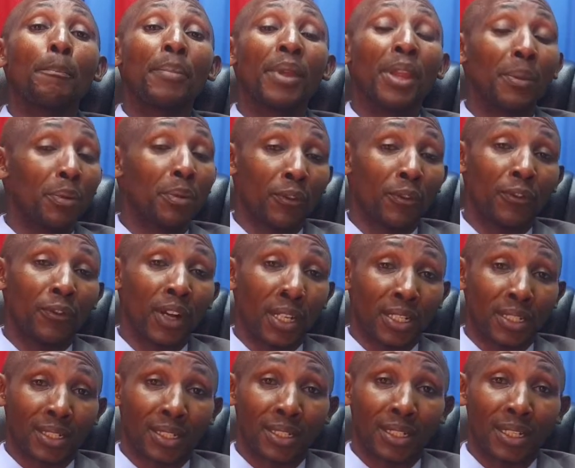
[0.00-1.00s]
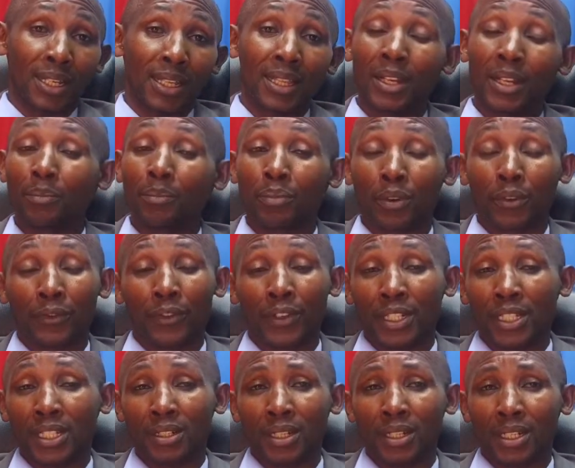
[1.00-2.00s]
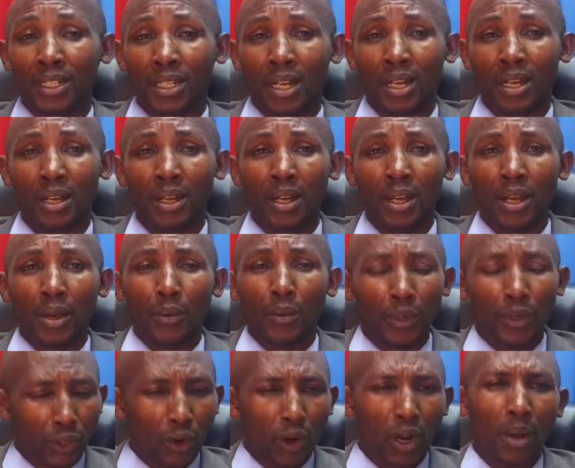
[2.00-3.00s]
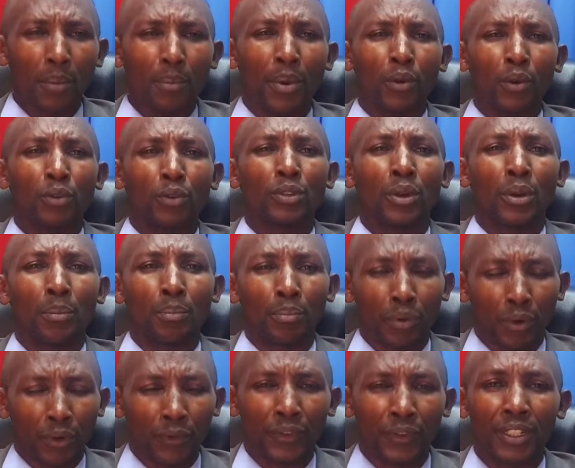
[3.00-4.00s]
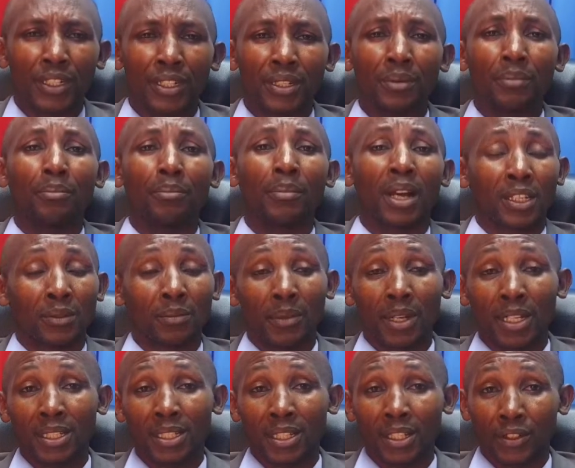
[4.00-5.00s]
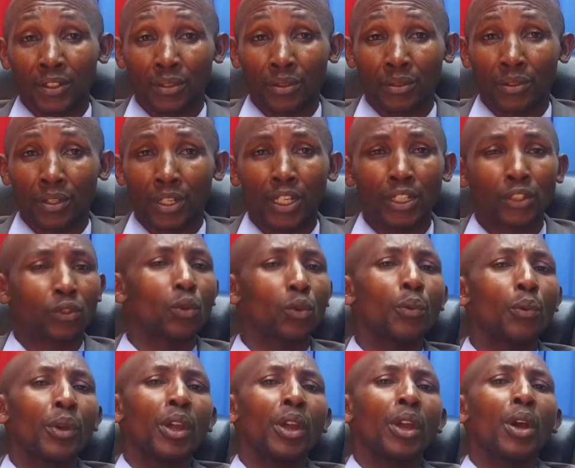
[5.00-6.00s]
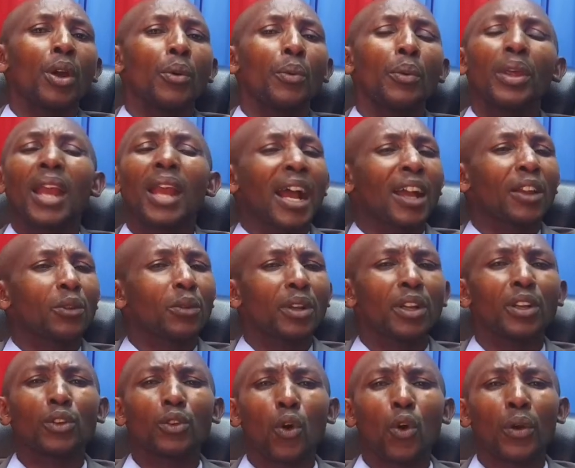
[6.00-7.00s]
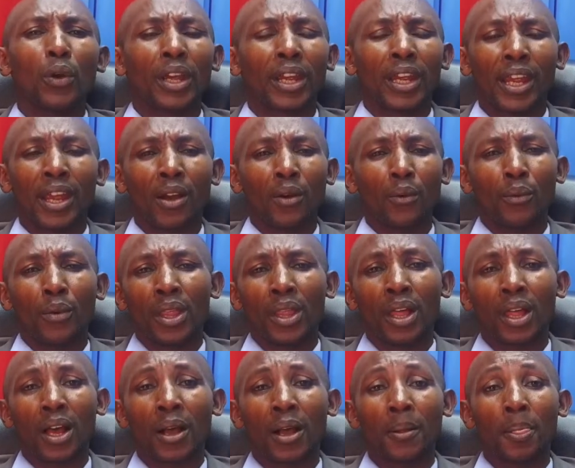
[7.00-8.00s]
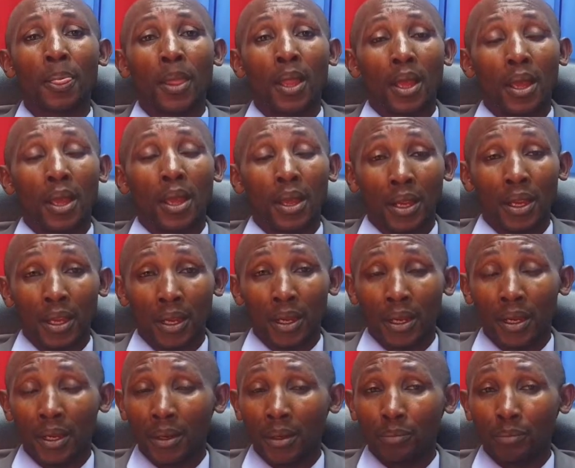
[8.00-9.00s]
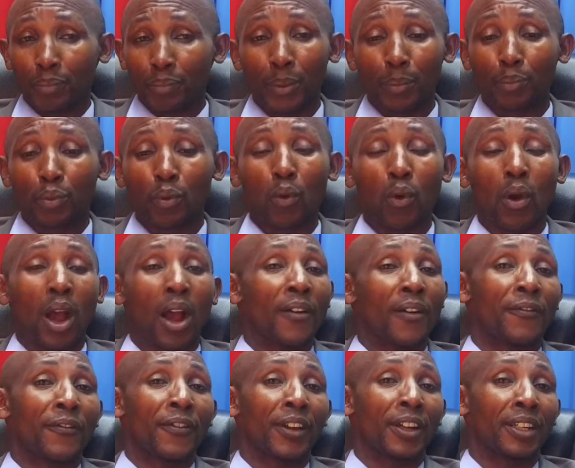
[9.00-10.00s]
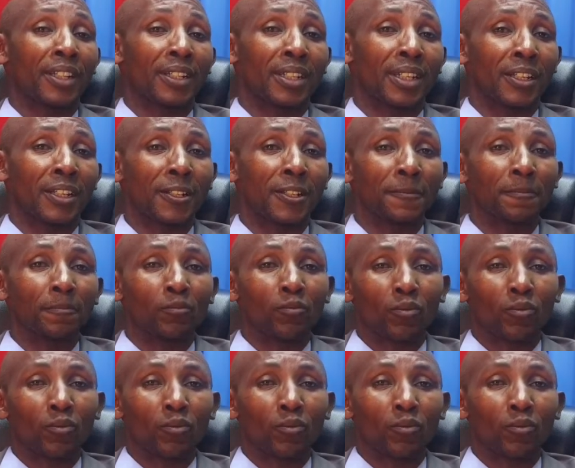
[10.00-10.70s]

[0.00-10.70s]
people first and then profit later. We talk about profit maximization. And so we actually don't care whether people are affected.